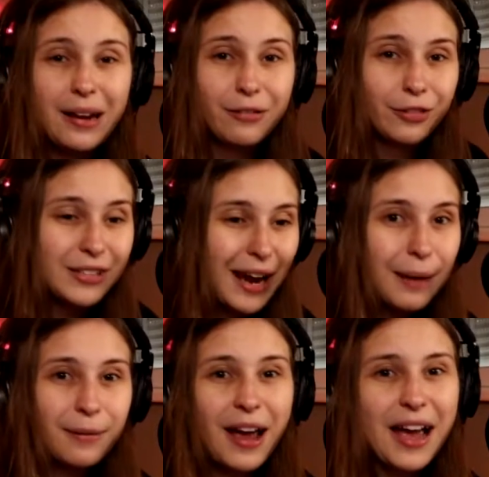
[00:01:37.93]
And if we
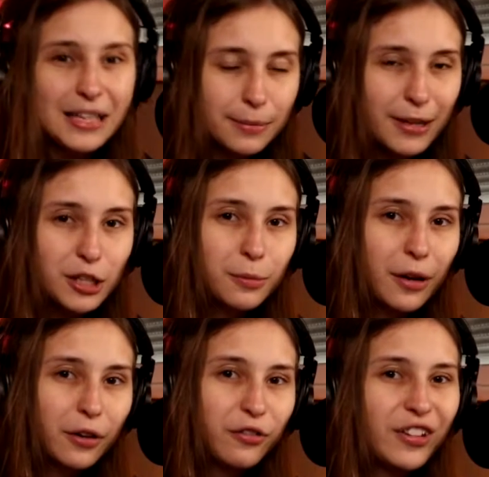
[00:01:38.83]
type exclamation
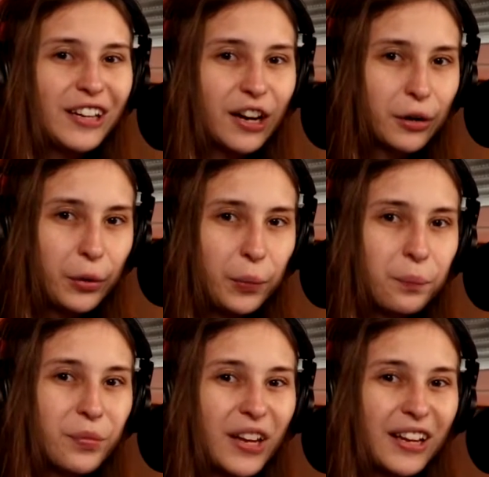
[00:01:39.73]
mark video,
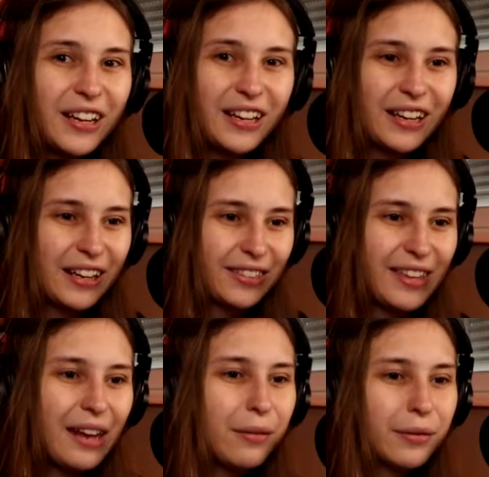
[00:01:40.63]

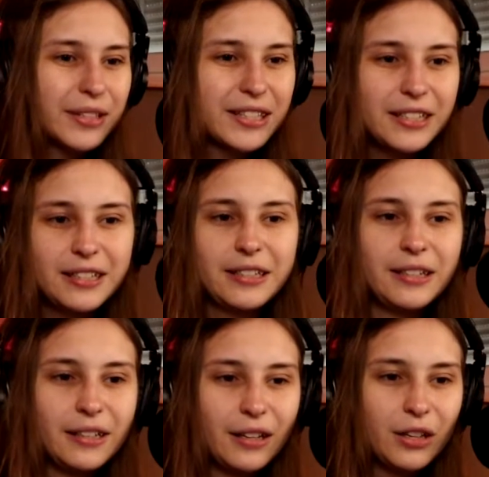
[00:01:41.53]
then we will
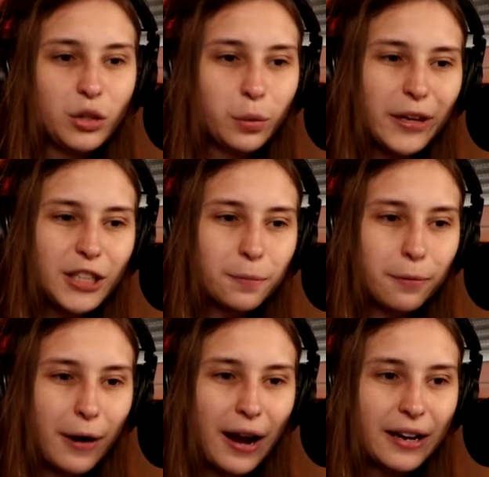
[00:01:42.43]
see Twitch
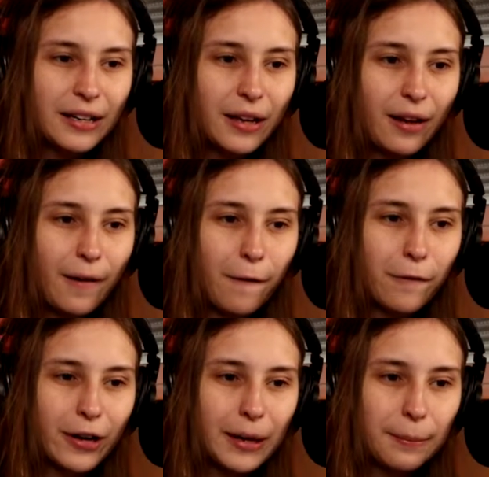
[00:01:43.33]
Pride
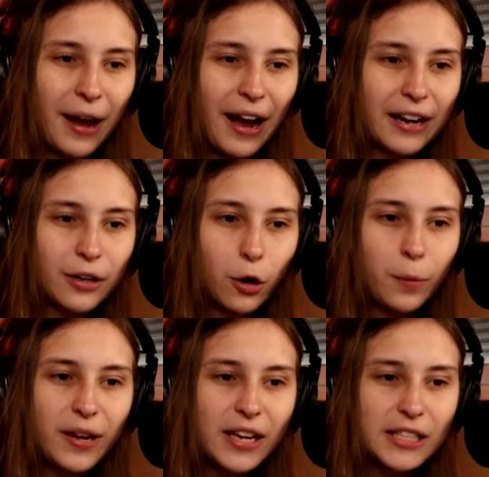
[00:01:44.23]
overlay peg,
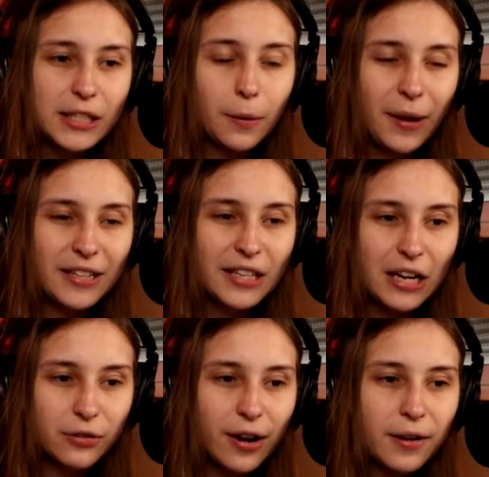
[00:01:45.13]
OBS, lop,
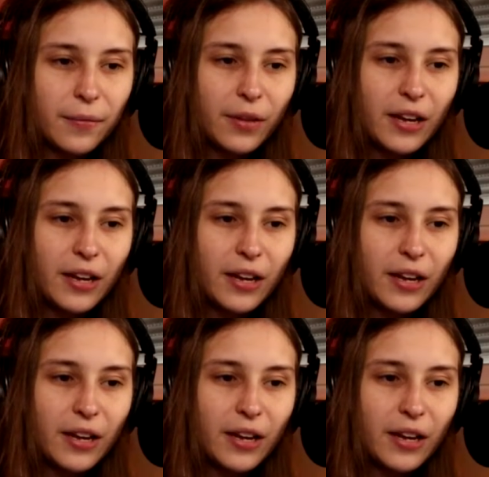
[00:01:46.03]
etc.